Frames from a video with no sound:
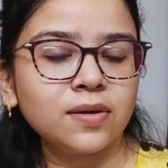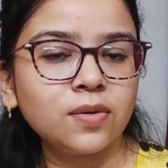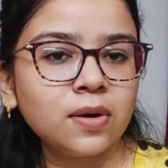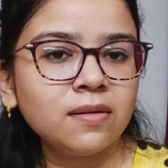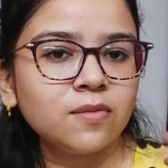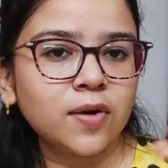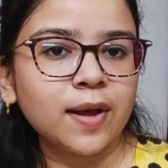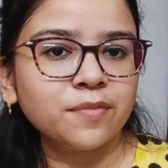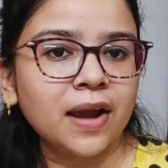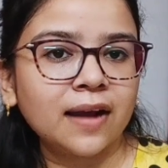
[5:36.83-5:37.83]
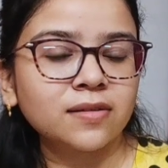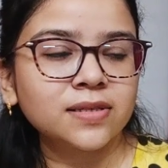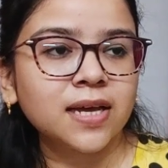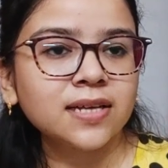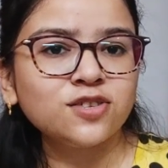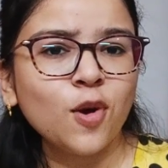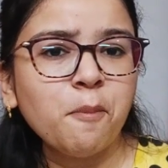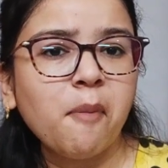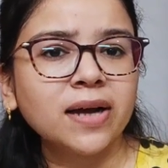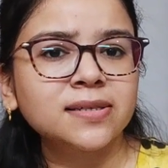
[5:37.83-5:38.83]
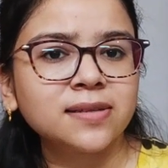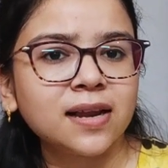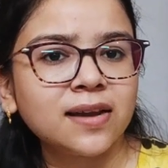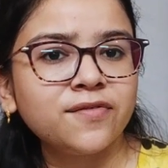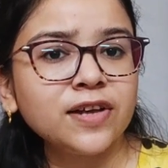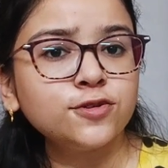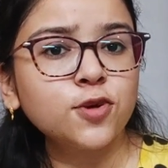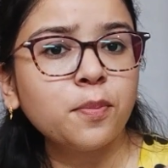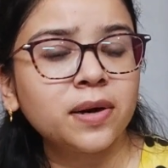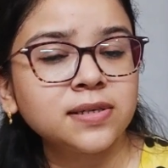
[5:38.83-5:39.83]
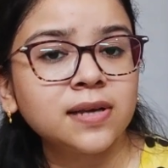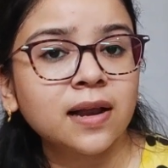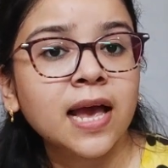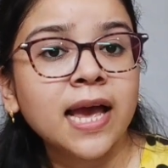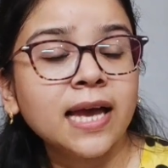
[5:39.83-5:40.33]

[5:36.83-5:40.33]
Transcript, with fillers: You know what I'm trying to say? It's so personal. It feels so personal.